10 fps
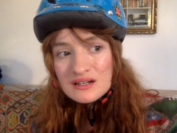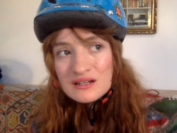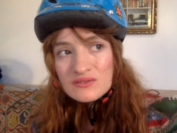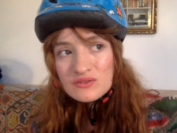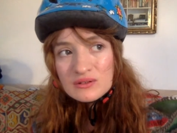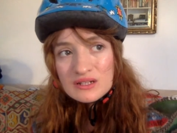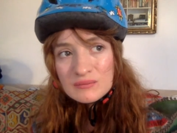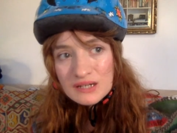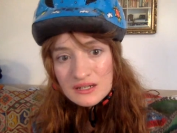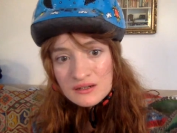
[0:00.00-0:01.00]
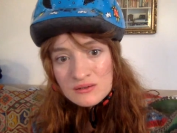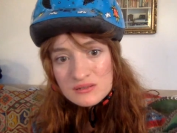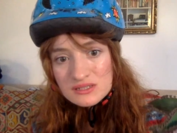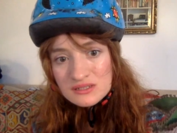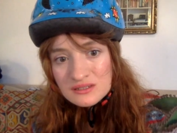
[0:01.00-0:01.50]
and fall in my
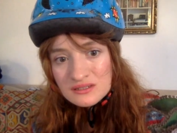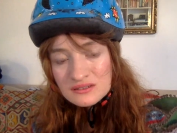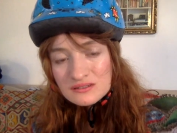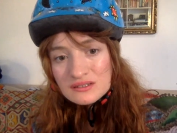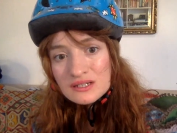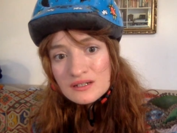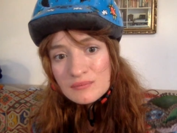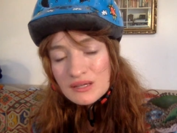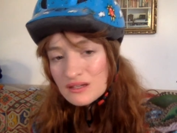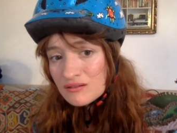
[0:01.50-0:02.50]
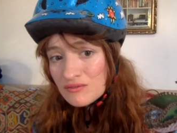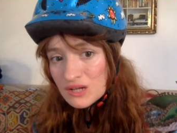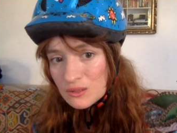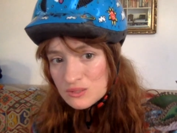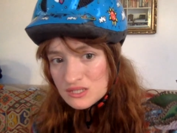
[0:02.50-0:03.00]
nose and then there'll be a
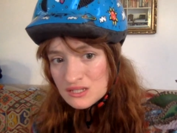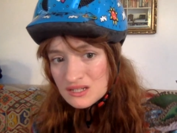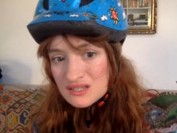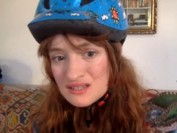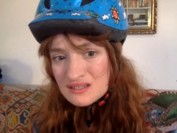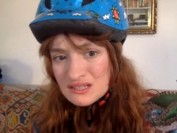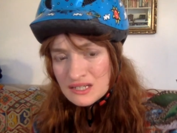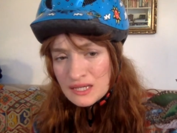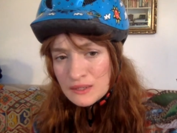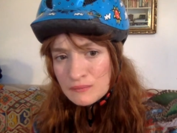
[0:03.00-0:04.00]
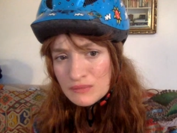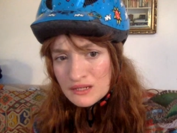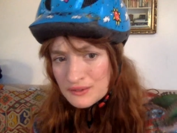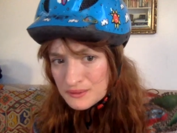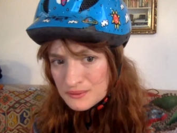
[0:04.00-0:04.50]
thousand in my
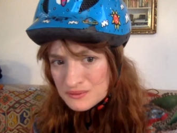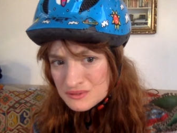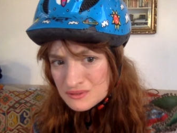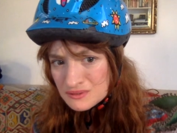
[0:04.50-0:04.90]
nose